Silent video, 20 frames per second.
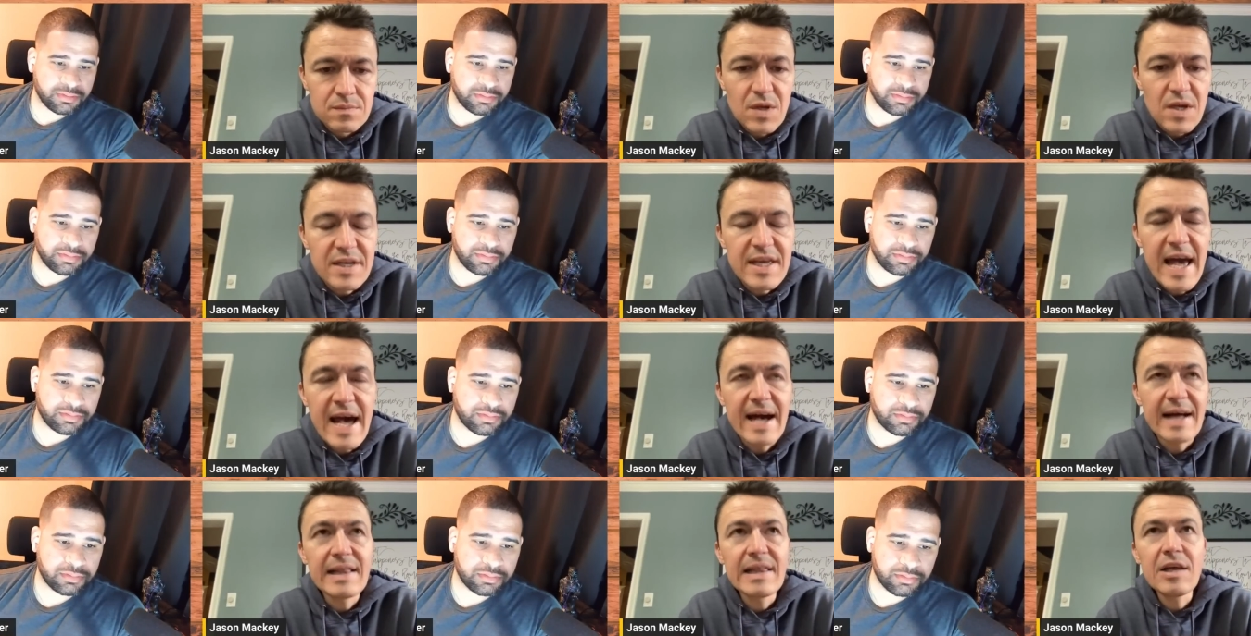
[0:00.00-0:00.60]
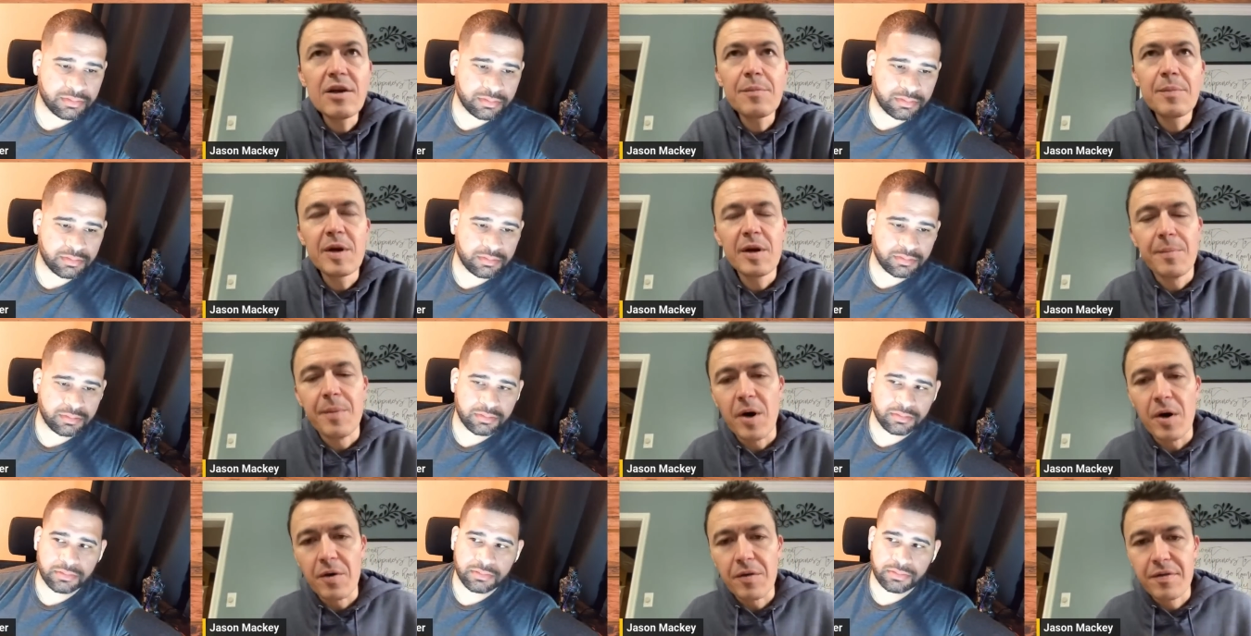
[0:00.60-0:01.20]
Speaker 1: Yeah, a little bit of
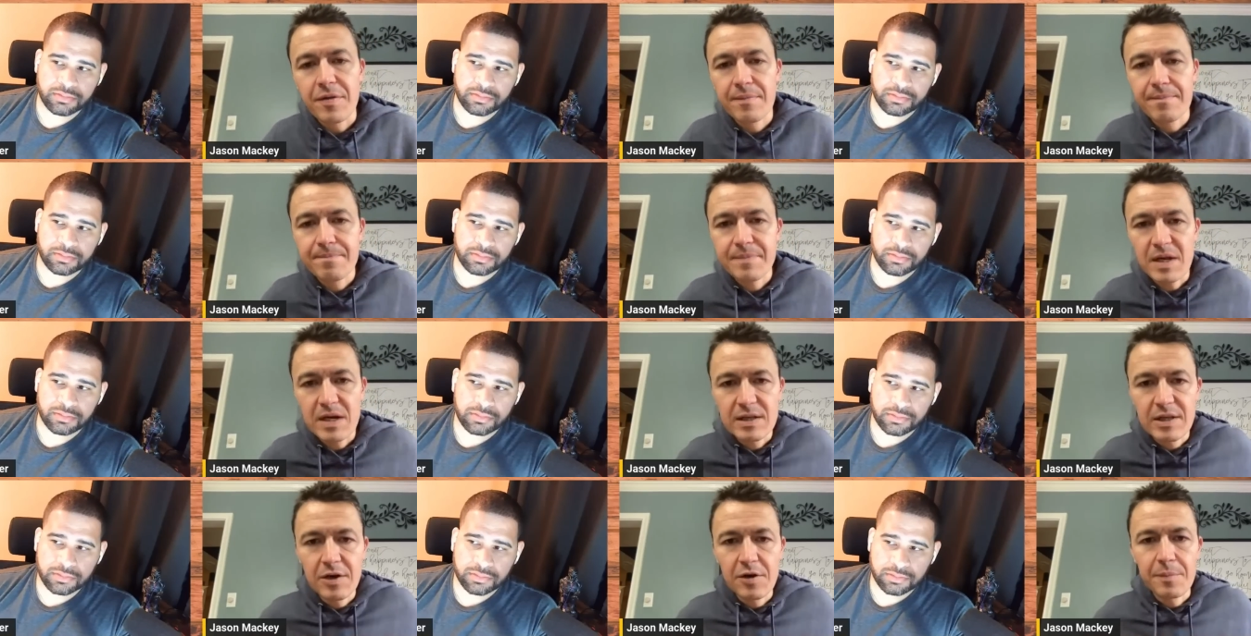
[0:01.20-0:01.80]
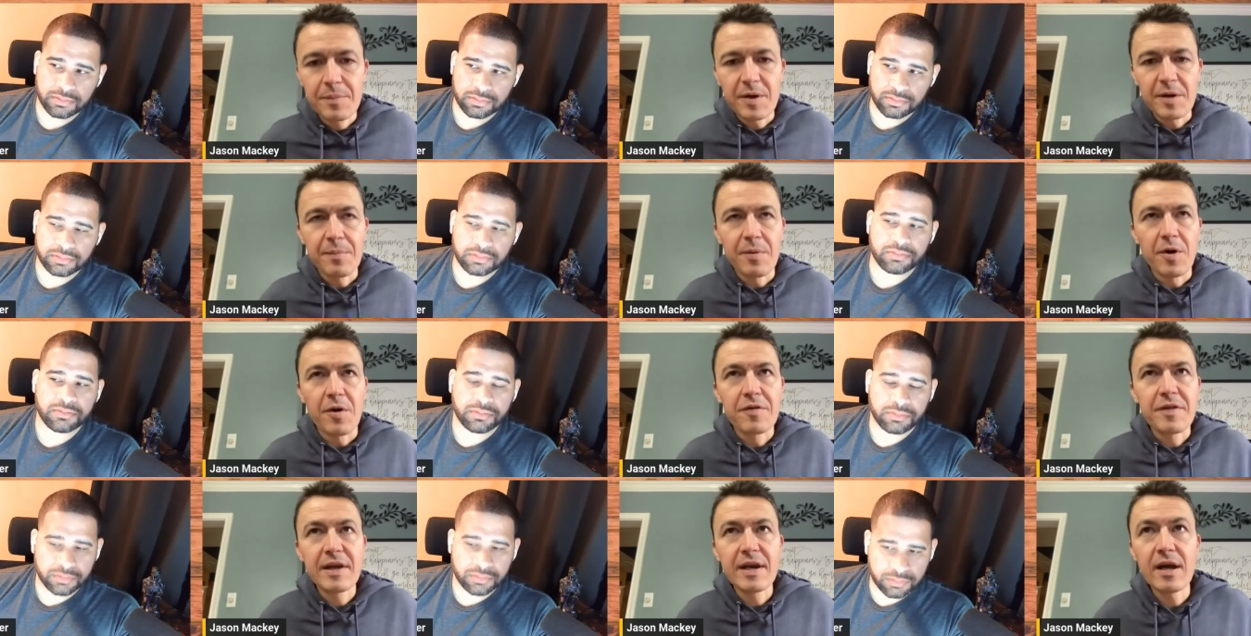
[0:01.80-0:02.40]
both. A little bit of
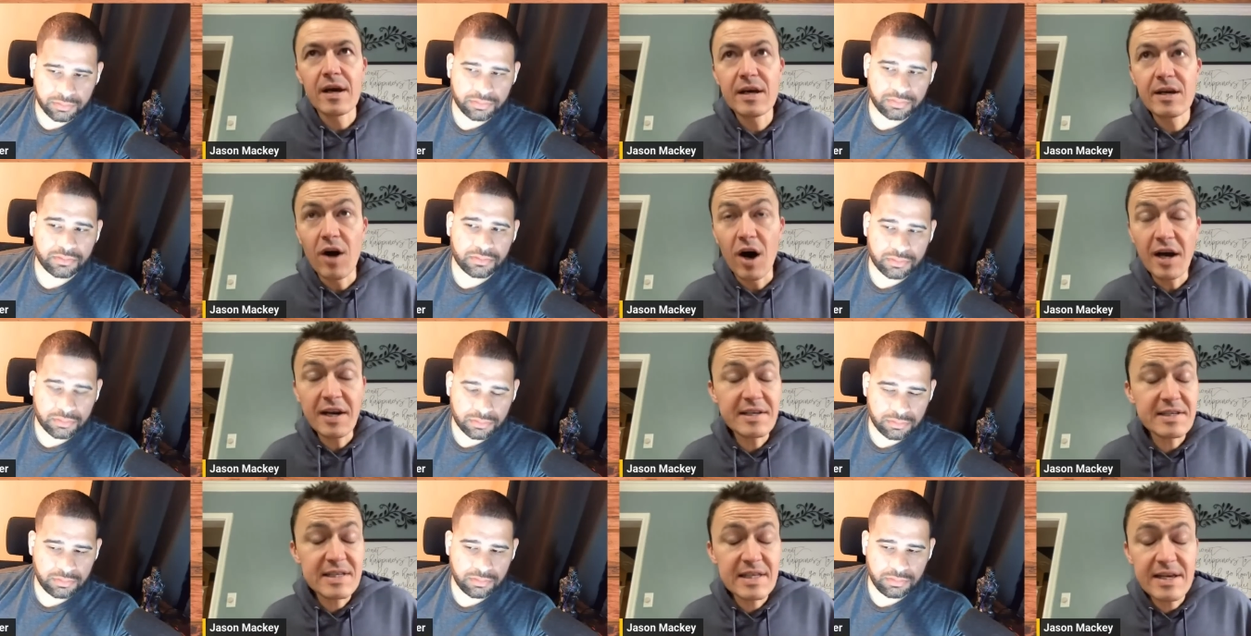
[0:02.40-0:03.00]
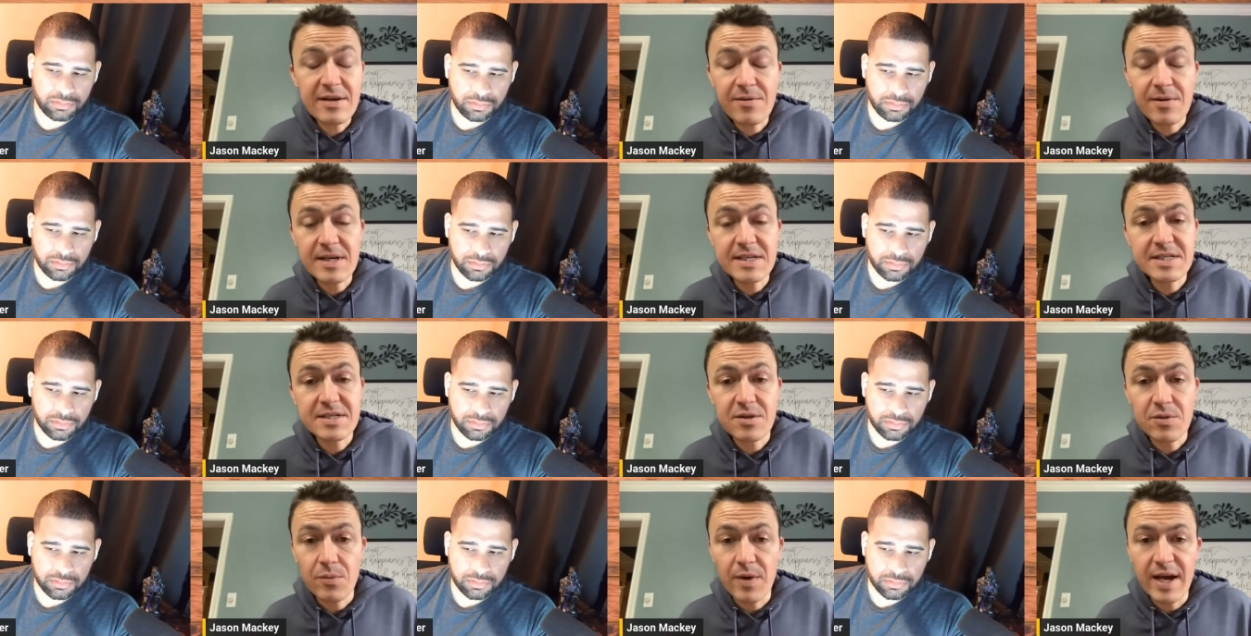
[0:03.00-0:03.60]
both. And, and honestly, Chris,
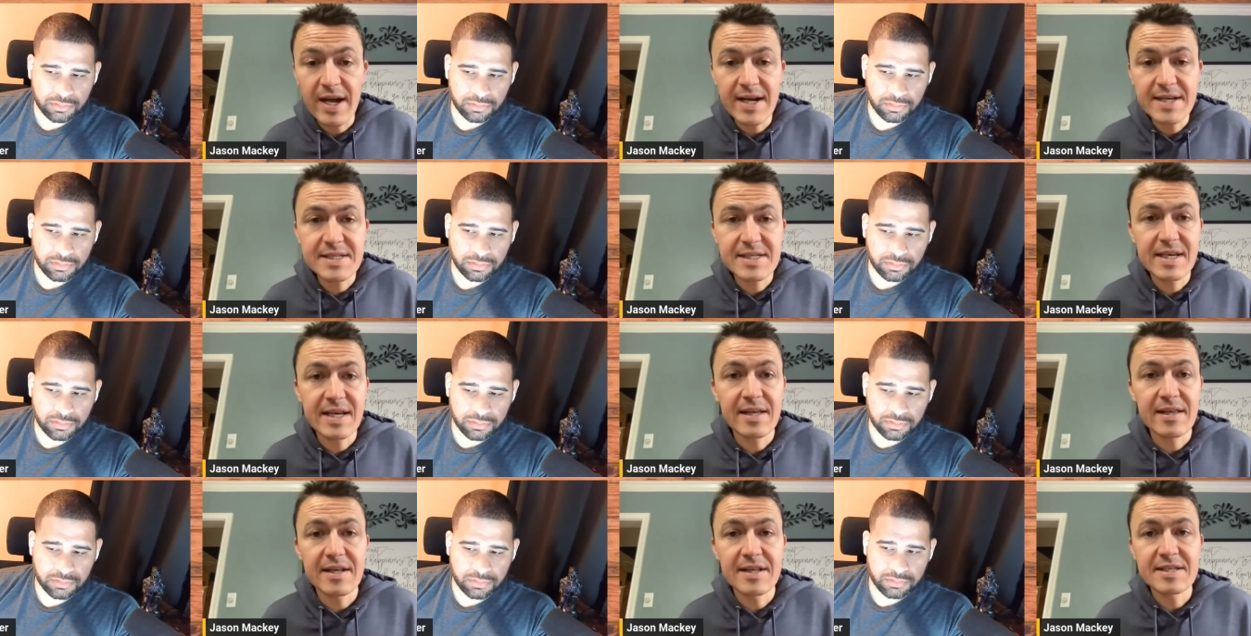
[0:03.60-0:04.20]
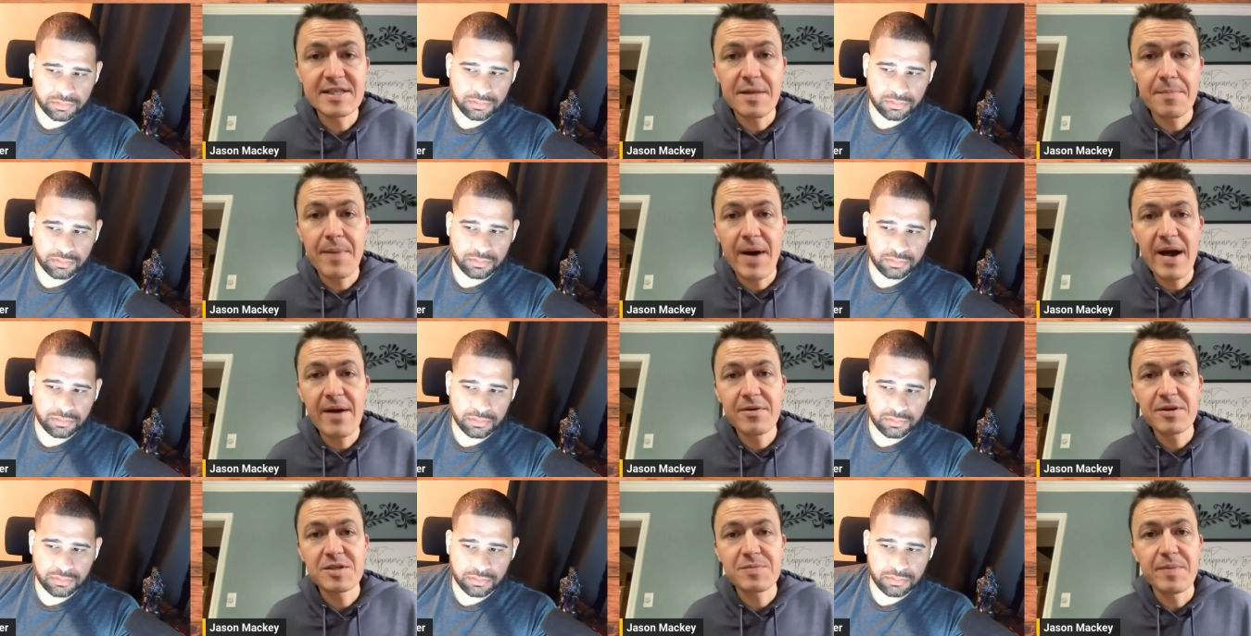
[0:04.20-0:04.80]
the way I see it, it's the
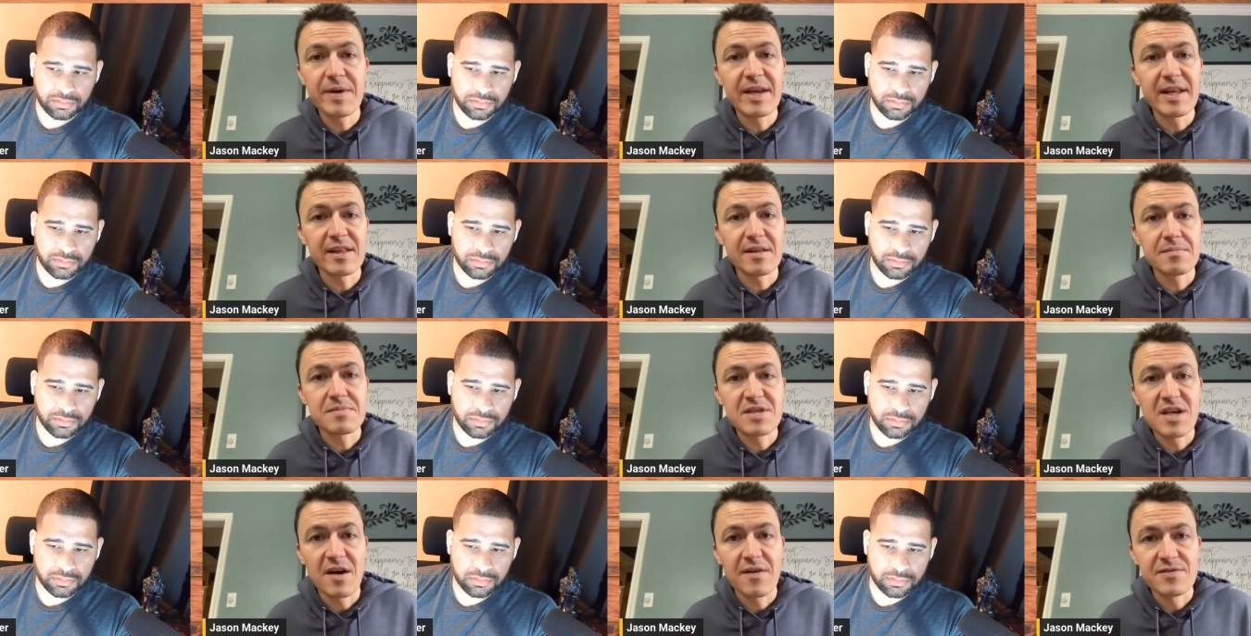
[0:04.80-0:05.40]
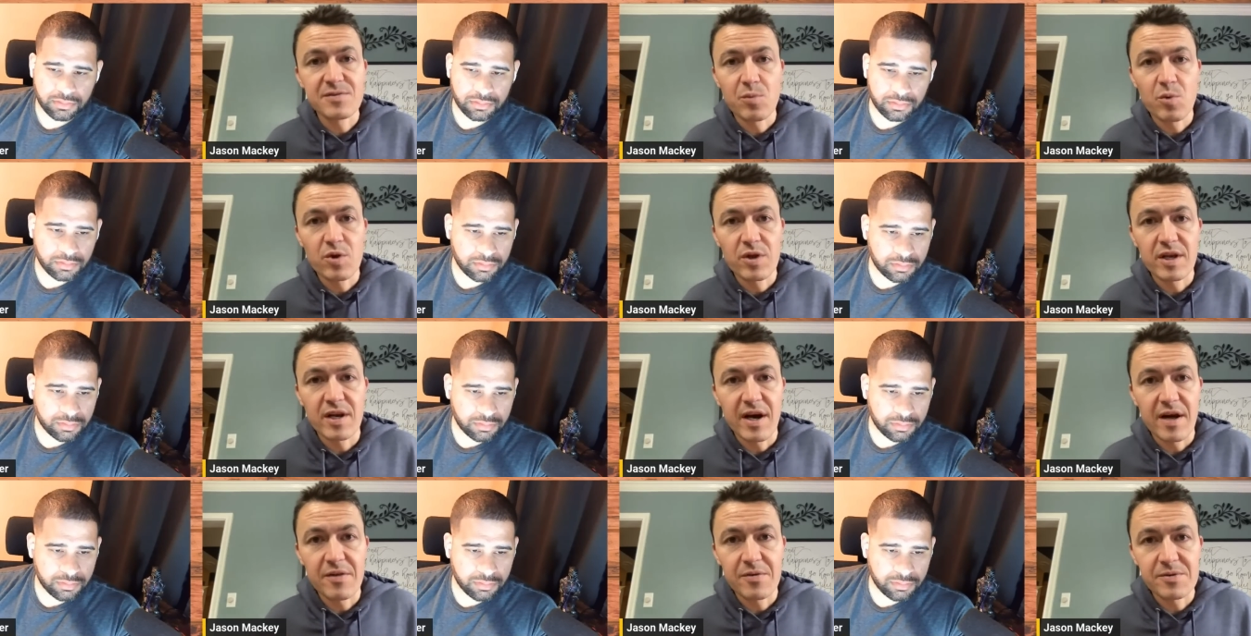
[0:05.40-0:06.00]
Pirates beating themselves more than
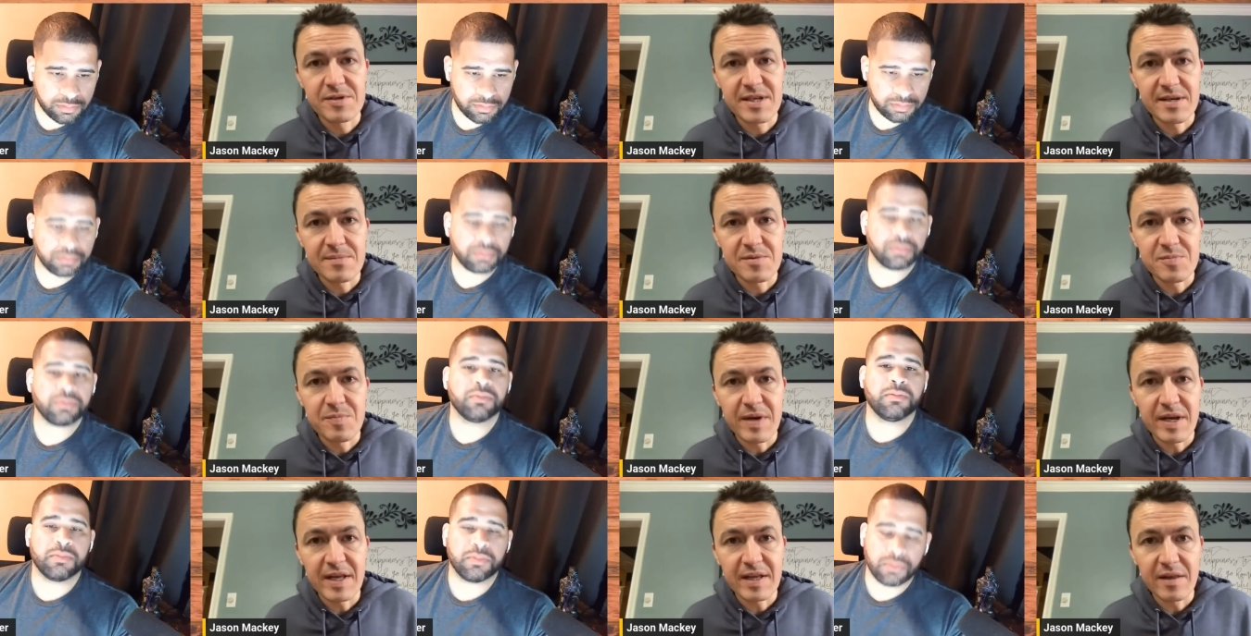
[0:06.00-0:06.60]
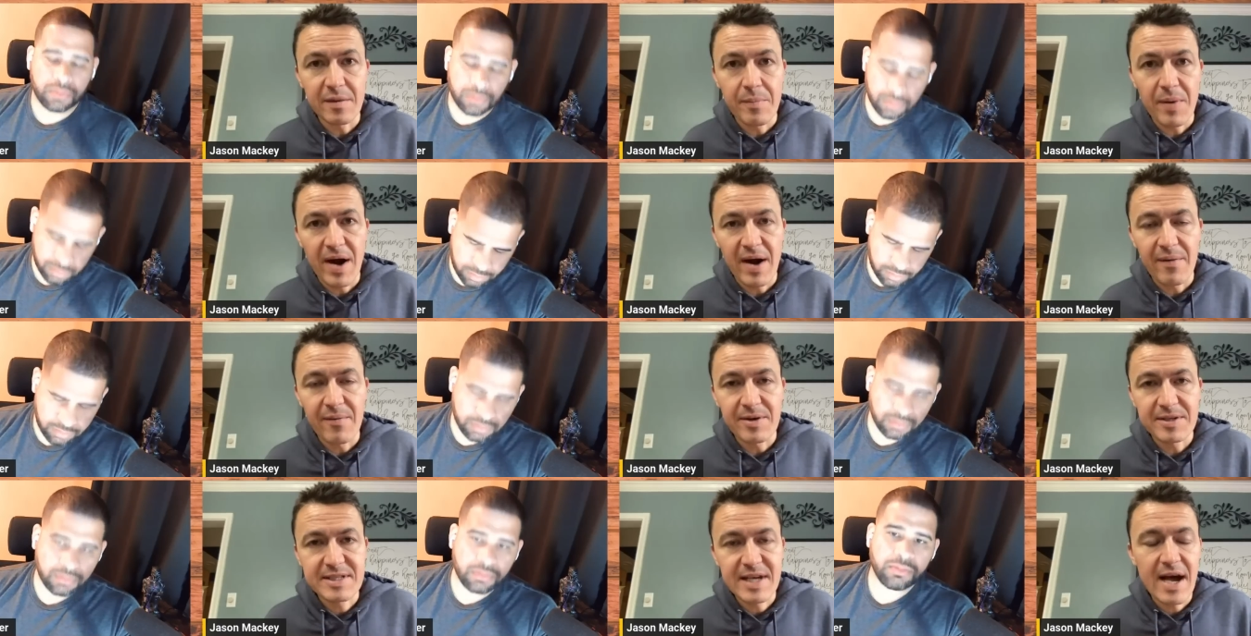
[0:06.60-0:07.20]
other teams beating the
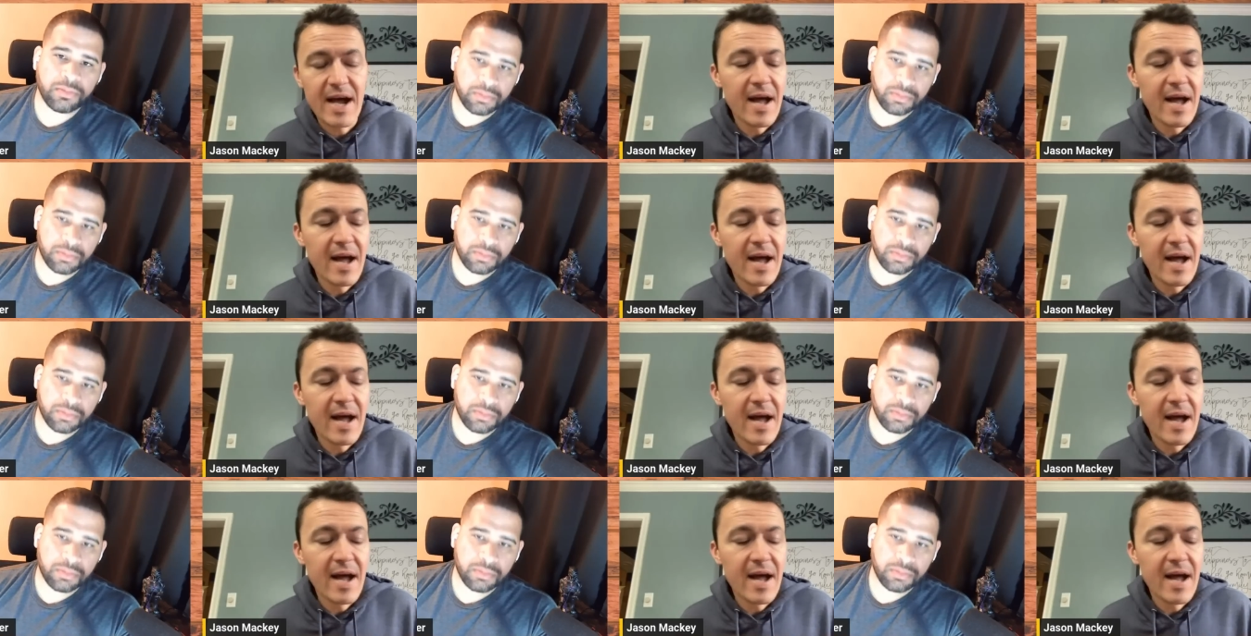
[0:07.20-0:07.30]
Pirates.